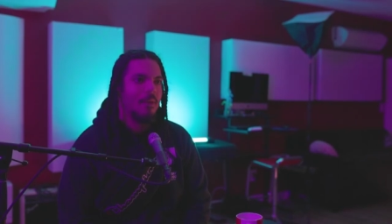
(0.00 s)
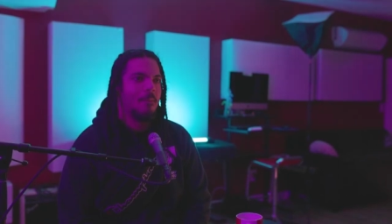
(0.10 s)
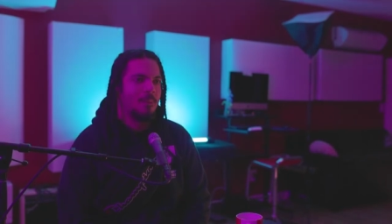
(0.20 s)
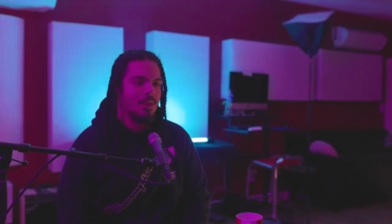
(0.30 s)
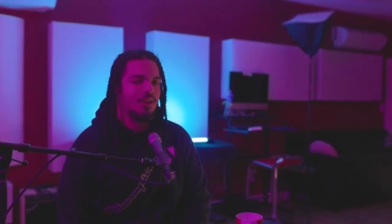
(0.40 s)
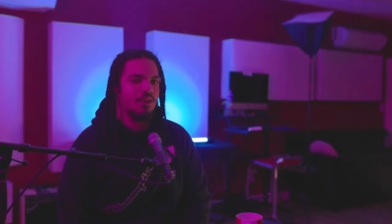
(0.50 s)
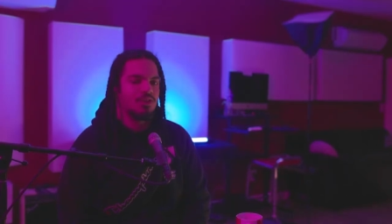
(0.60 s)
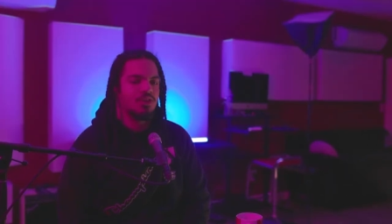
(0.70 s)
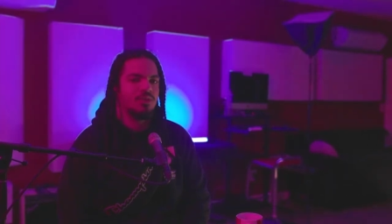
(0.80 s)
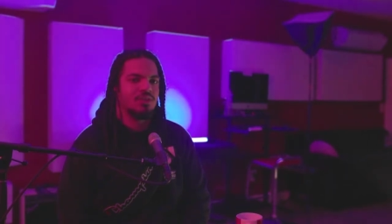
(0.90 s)
You know,
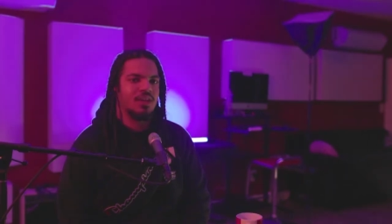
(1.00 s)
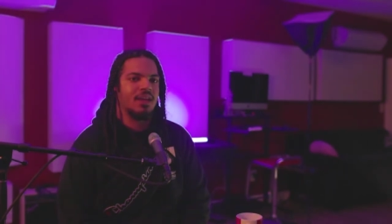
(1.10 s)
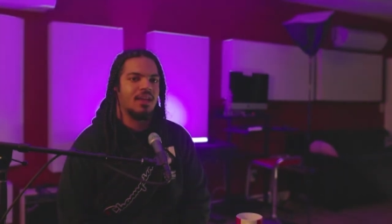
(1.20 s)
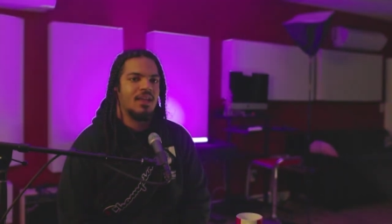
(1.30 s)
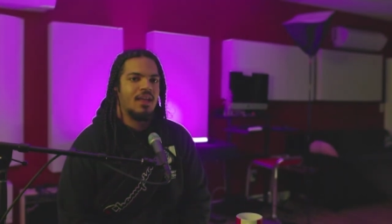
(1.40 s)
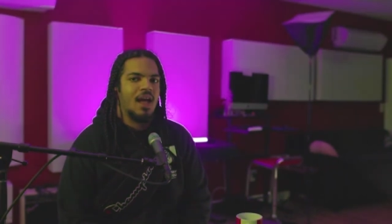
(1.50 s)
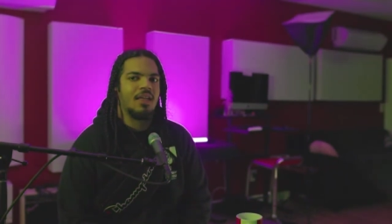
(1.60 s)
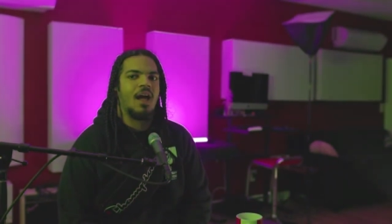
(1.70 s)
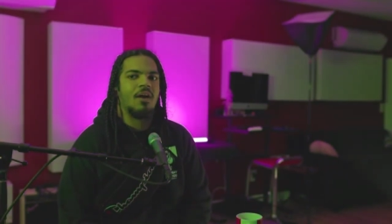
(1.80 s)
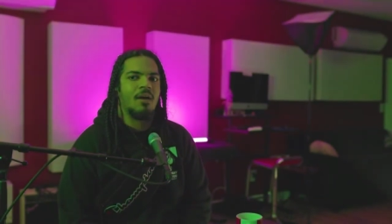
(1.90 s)
so it's like I,
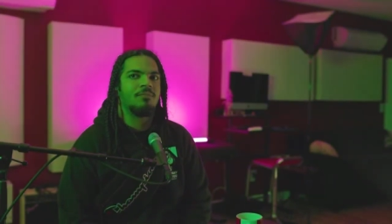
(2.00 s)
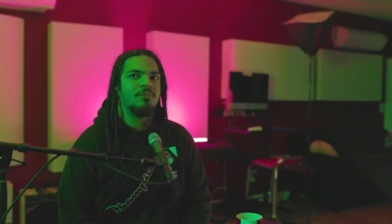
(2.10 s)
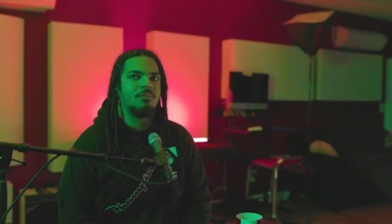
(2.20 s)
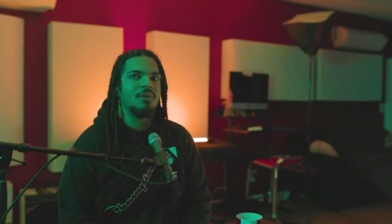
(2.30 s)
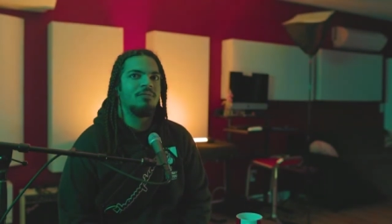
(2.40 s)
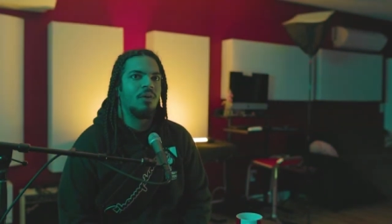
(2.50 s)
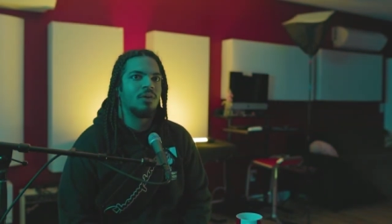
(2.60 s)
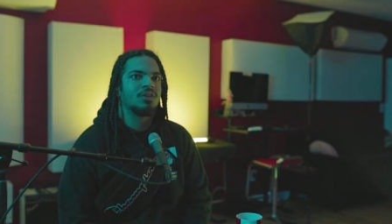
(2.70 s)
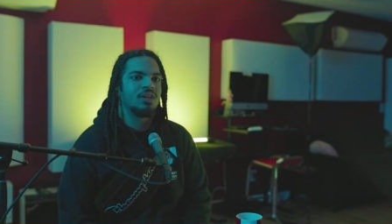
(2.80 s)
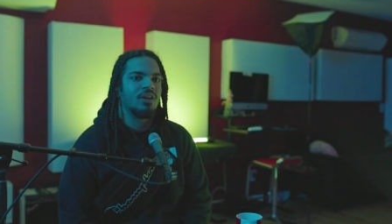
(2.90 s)
I have been
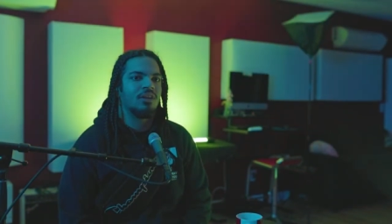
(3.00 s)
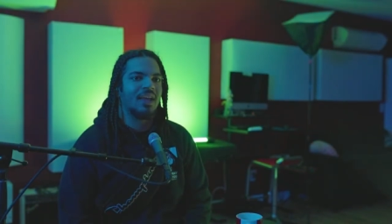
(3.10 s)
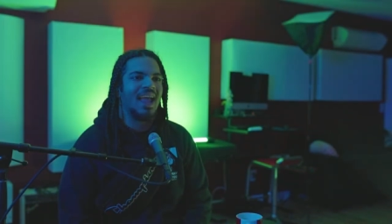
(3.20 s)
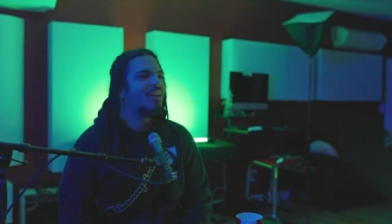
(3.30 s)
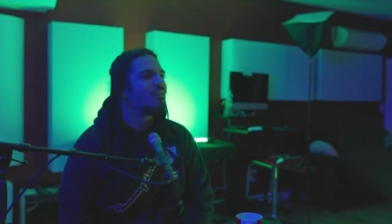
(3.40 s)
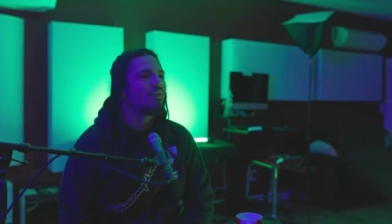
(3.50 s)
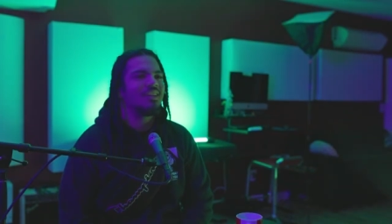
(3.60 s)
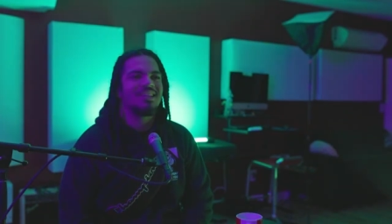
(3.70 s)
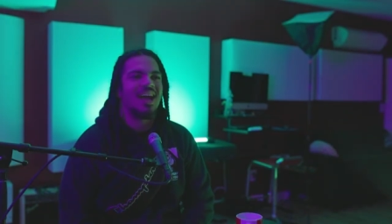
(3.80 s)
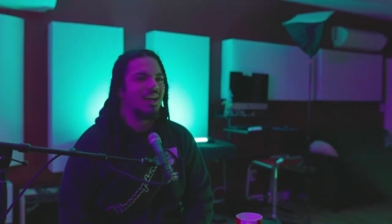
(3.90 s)
focusing on like every
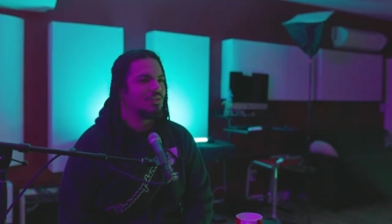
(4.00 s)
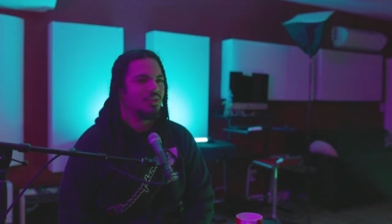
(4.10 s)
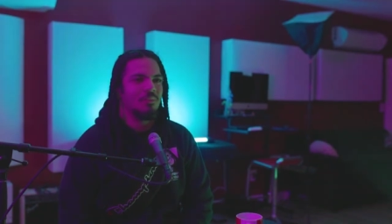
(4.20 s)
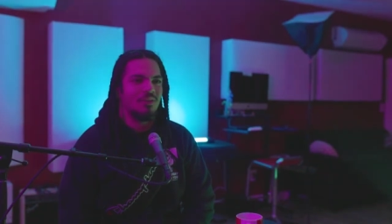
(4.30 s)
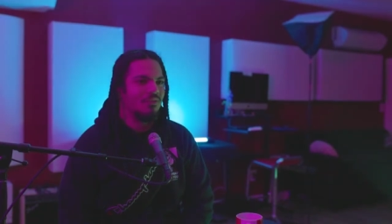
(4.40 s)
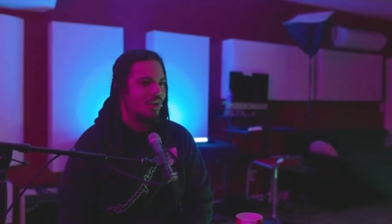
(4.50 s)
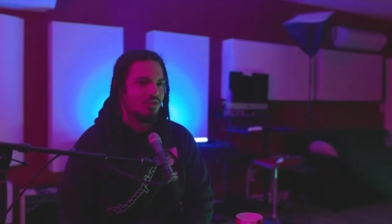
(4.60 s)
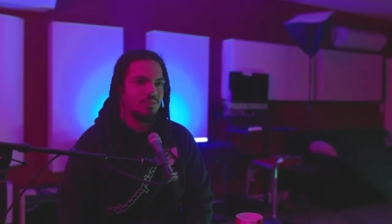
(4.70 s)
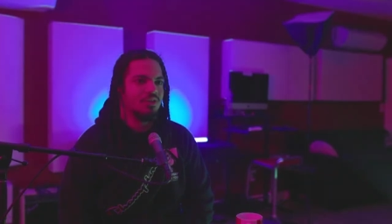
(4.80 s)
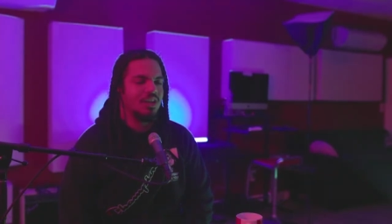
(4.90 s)
time somebody
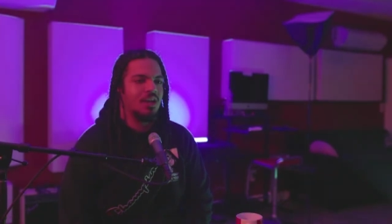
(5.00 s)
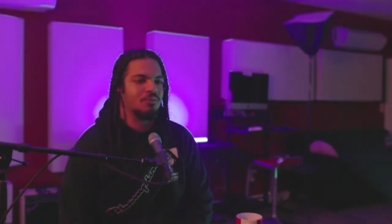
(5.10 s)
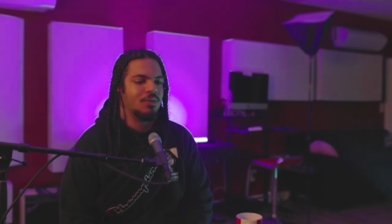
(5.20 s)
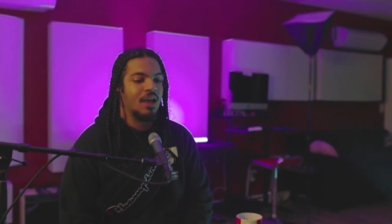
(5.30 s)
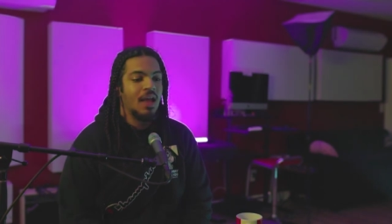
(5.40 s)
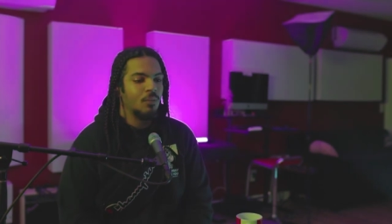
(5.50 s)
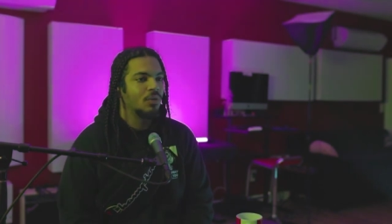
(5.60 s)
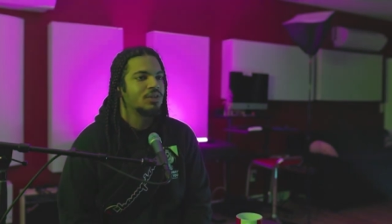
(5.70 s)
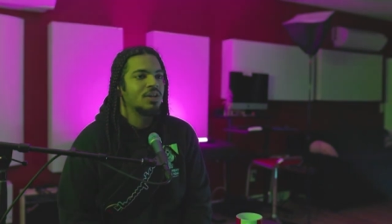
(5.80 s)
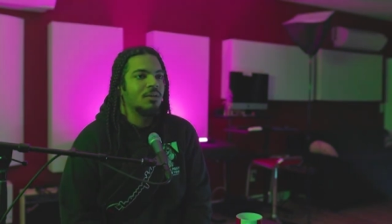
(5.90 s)
follows me or DMs me, hey,
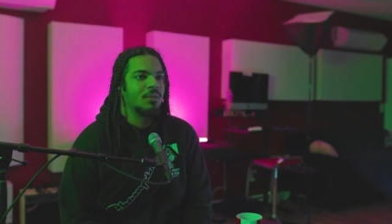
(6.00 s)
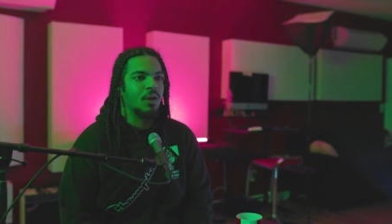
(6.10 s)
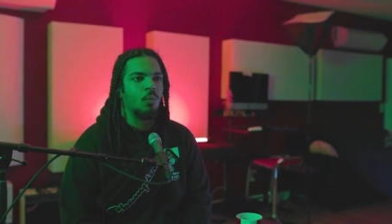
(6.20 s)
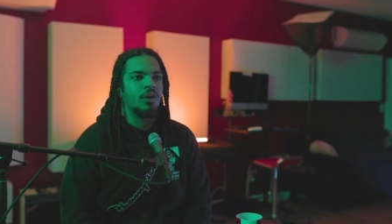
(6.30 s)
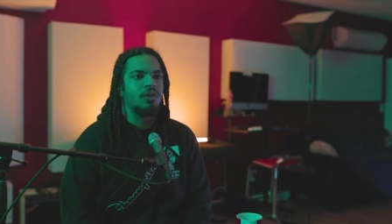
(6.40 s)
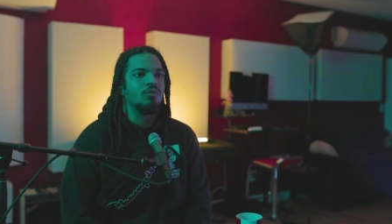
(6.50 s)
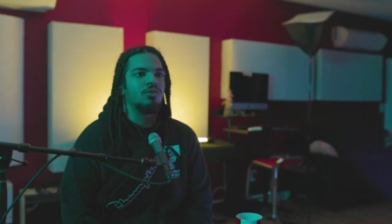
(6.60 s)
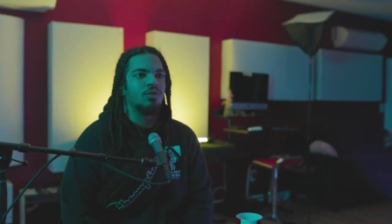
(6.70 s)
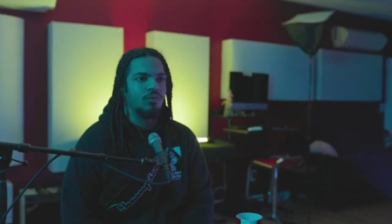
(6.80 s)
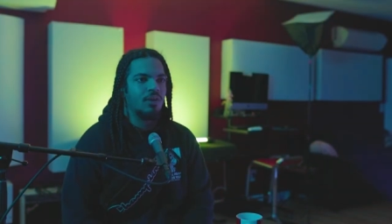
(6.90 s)
what's up? Like, what do you
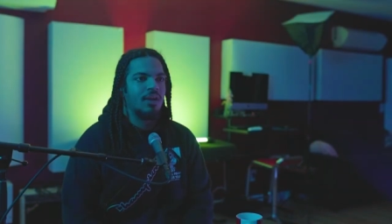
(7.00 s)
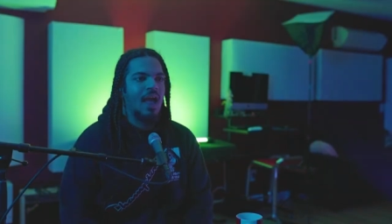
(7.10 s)
do?